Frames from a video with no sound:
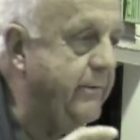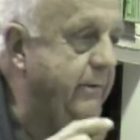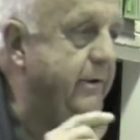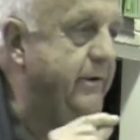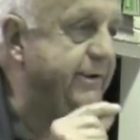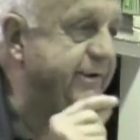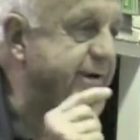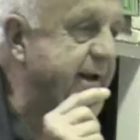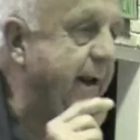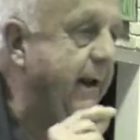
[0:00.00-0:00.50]

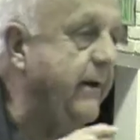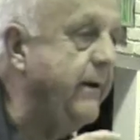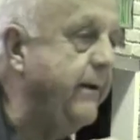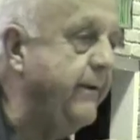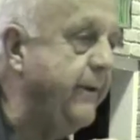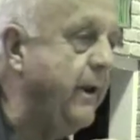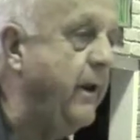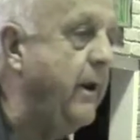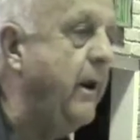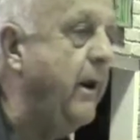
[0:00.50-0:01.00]
understand
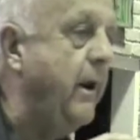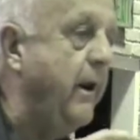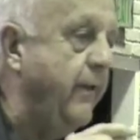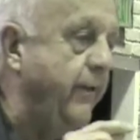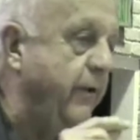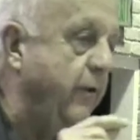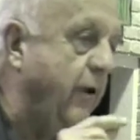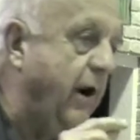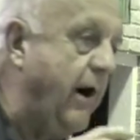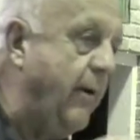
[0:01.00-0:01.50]

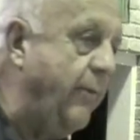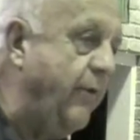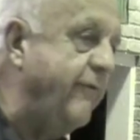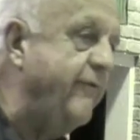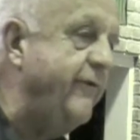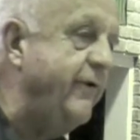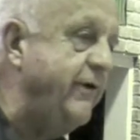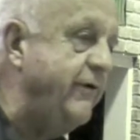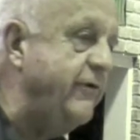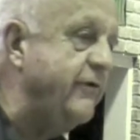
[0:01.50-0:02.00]
there are
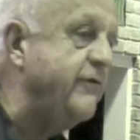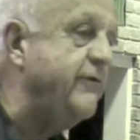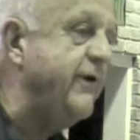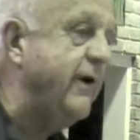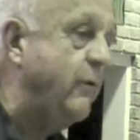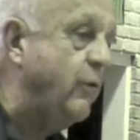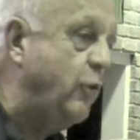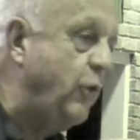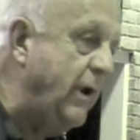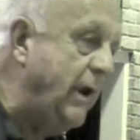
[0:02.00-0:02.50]
provisions
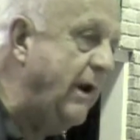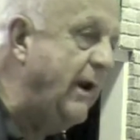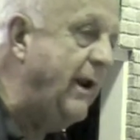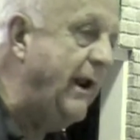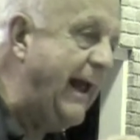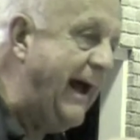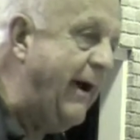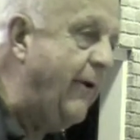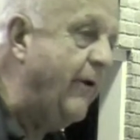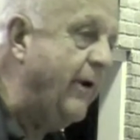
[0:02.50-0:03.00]
that will
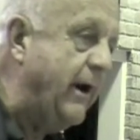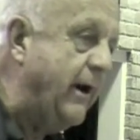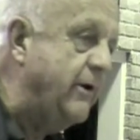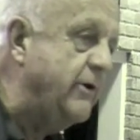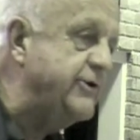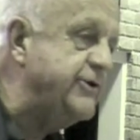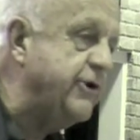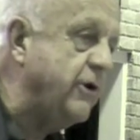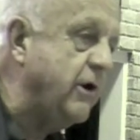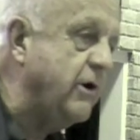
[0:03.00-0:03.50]
allow it
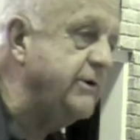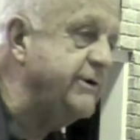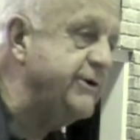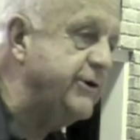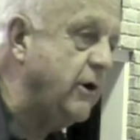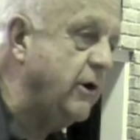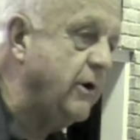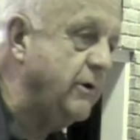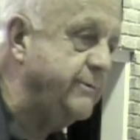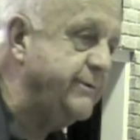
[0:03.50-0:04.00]
under certain
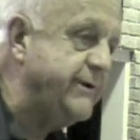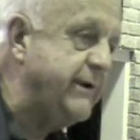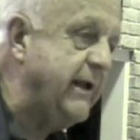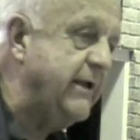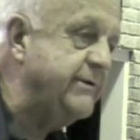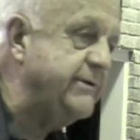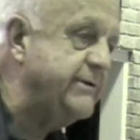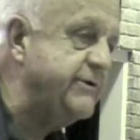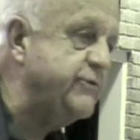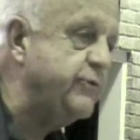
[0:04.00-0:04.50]

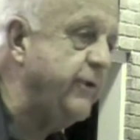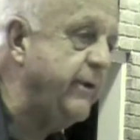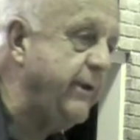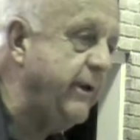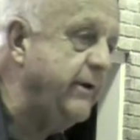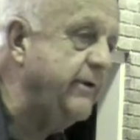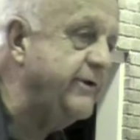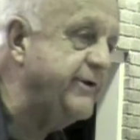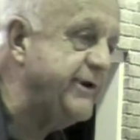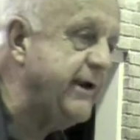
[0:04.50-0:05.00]
circumstances
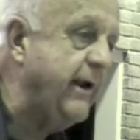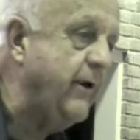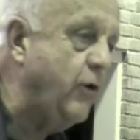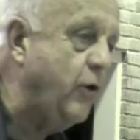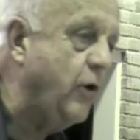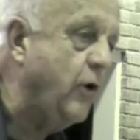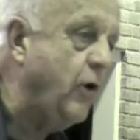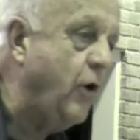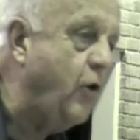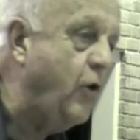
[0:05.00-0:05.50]
within the state of
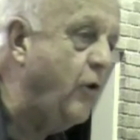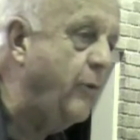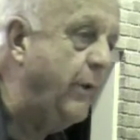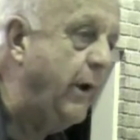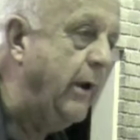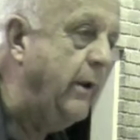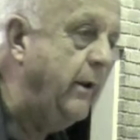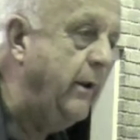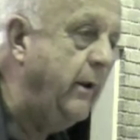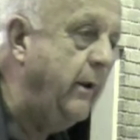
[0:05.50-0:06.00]

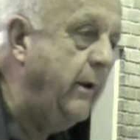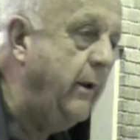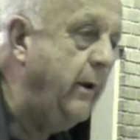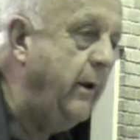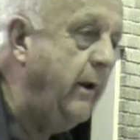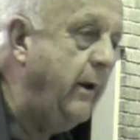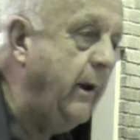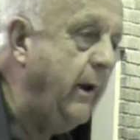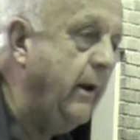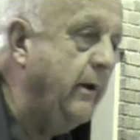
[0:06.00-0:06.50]
Oklahoma.
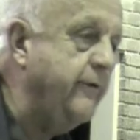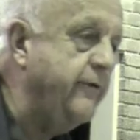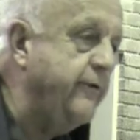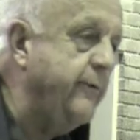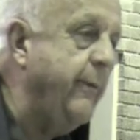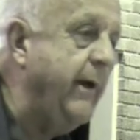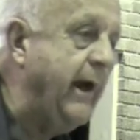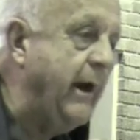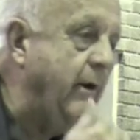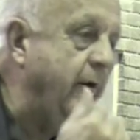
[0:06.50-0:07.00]
And it's a
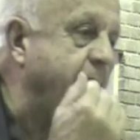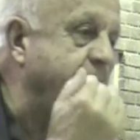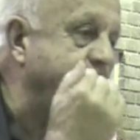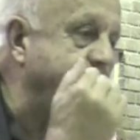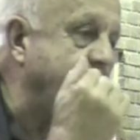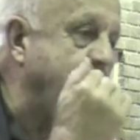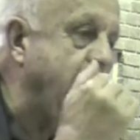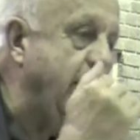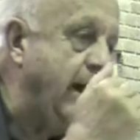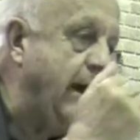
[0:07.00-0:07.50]
matter of
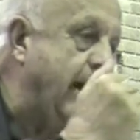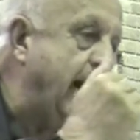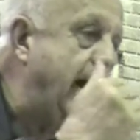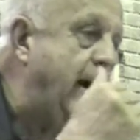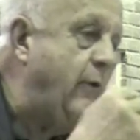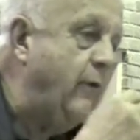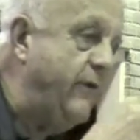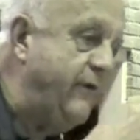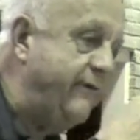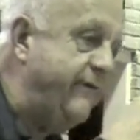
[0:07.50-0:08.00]
figuring out
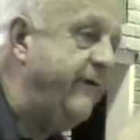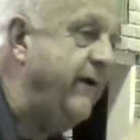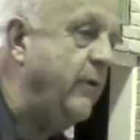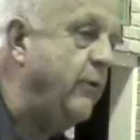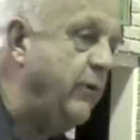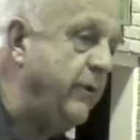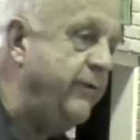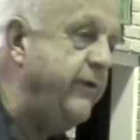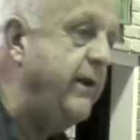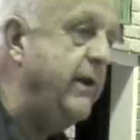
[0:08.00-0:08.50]
how we
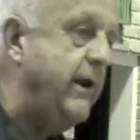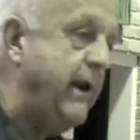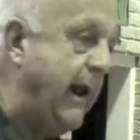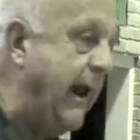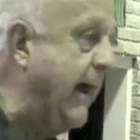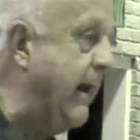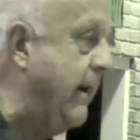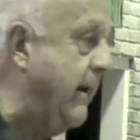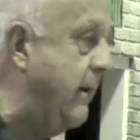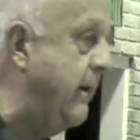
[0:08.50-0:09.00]
fit within
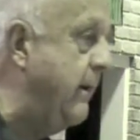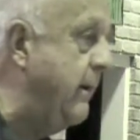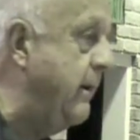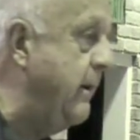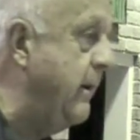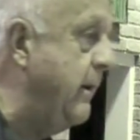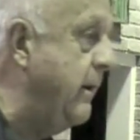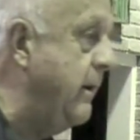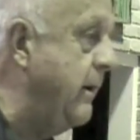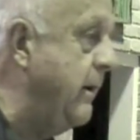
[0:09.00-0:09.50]
that.
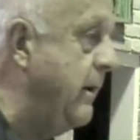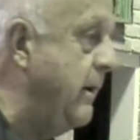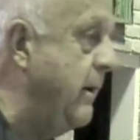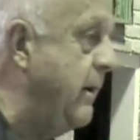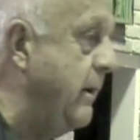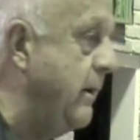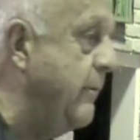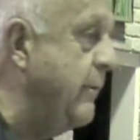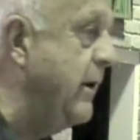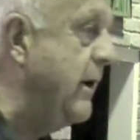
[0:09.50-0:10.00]

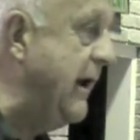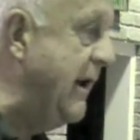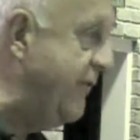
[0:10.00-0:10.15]
But